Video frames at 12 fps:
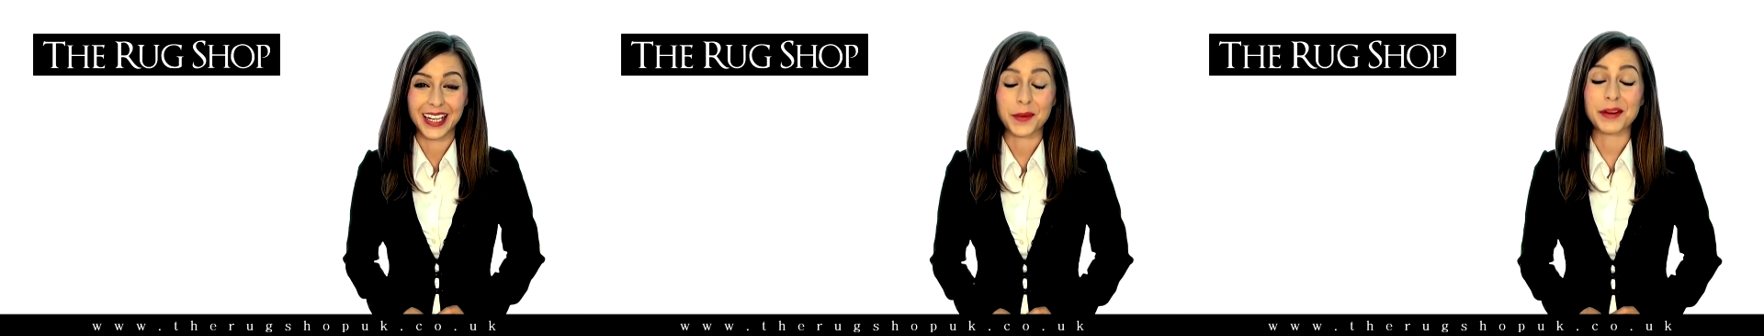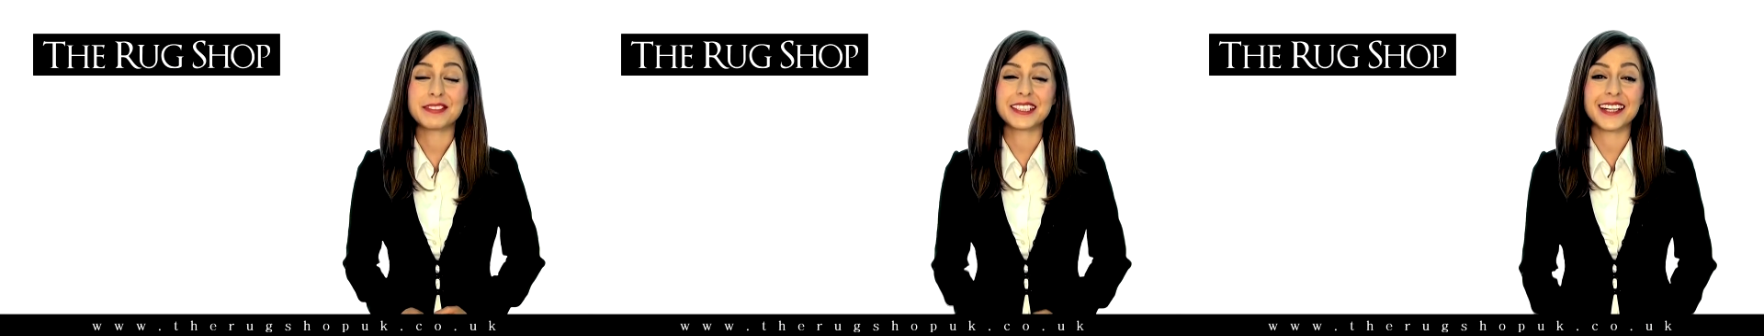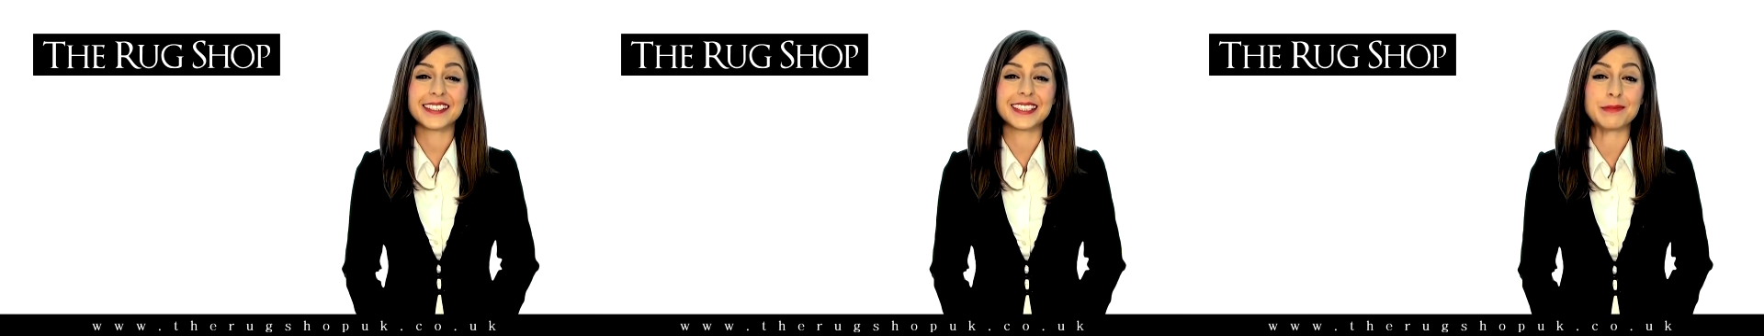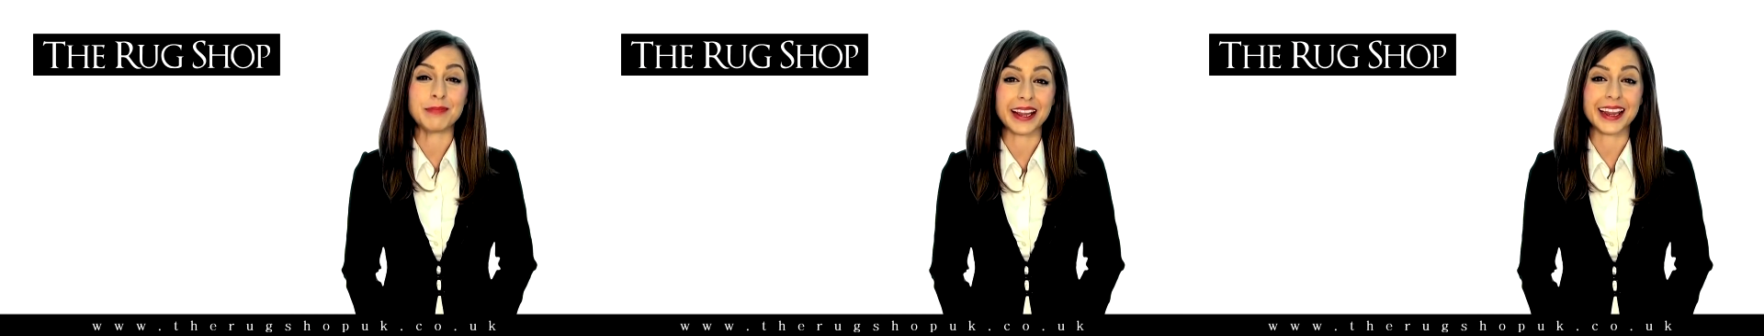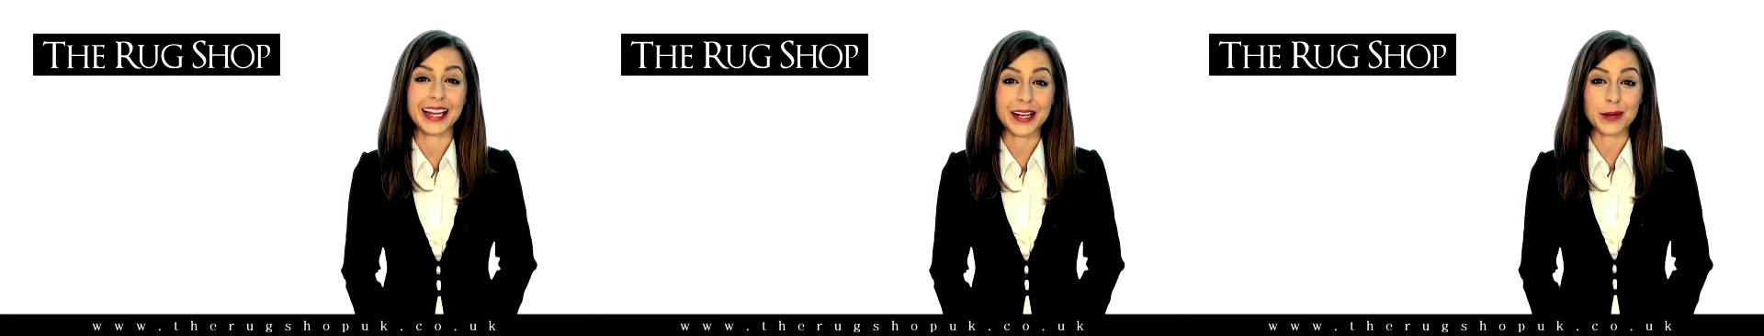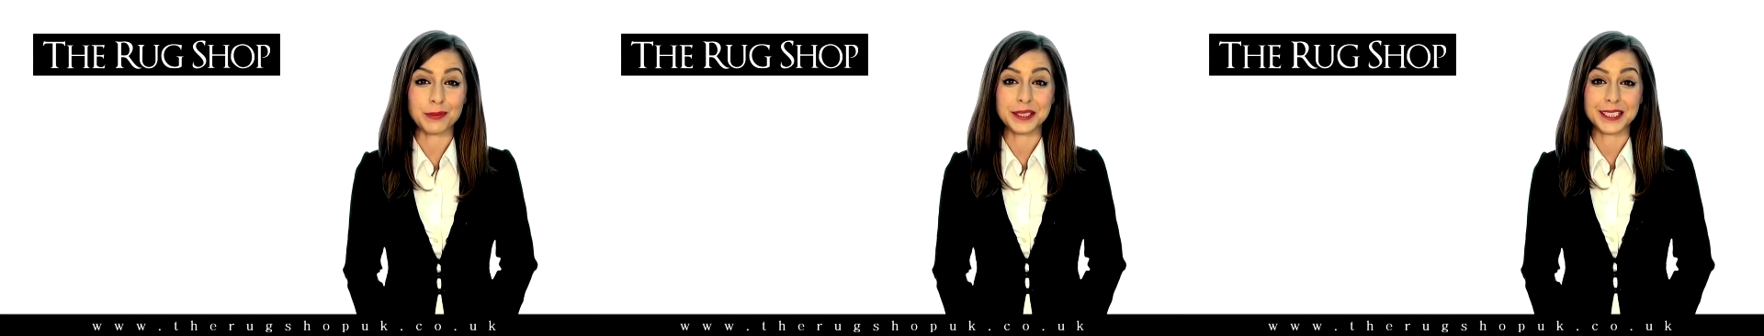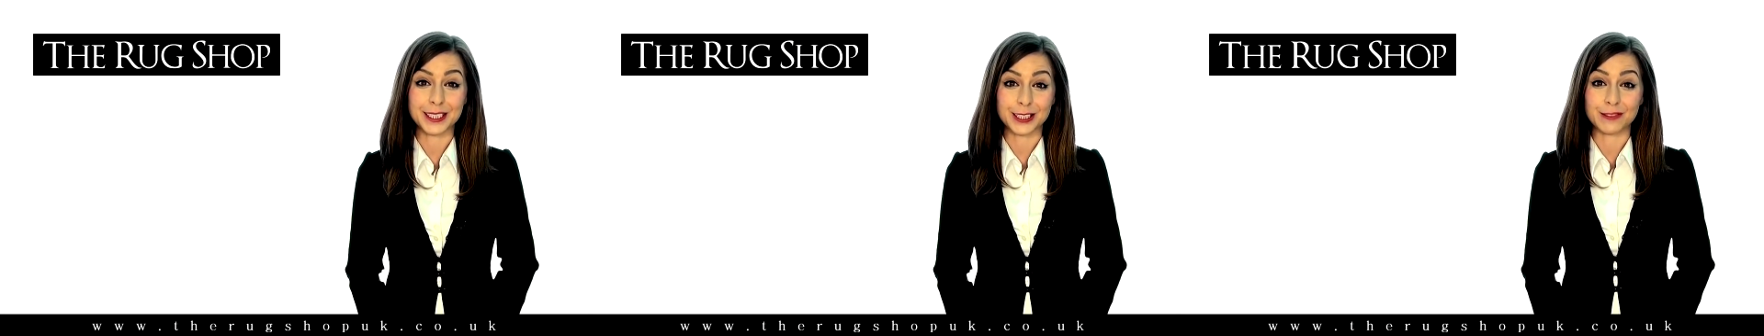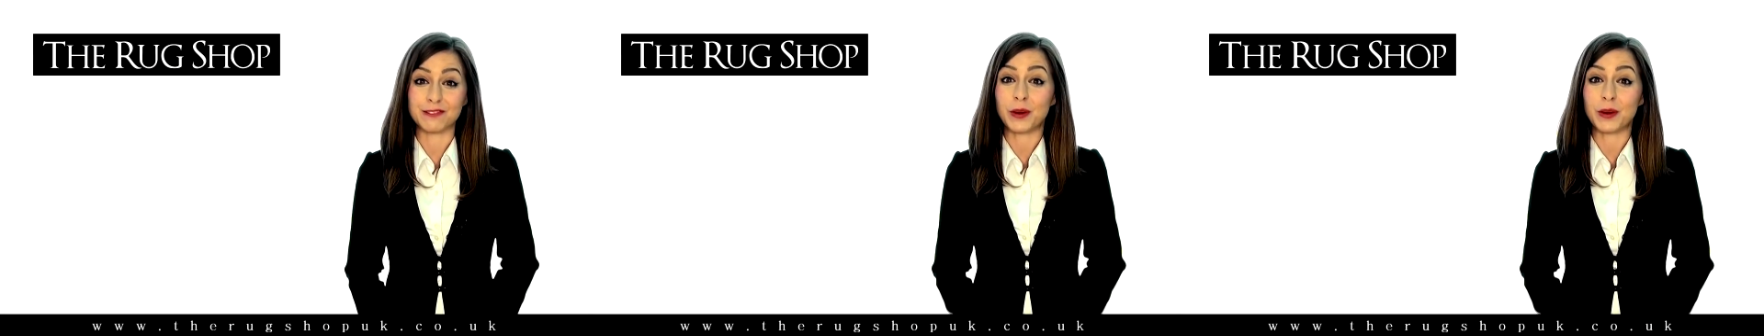We've started a monthly competition